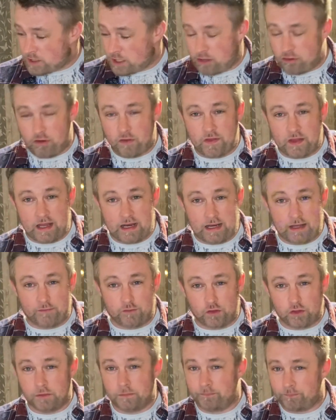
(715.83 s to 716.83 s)
are on that
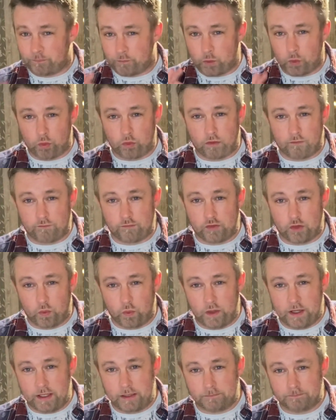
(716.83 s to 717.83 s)
level, we're on for a
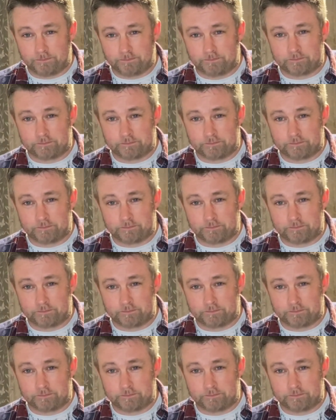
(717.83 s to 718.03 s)
winner.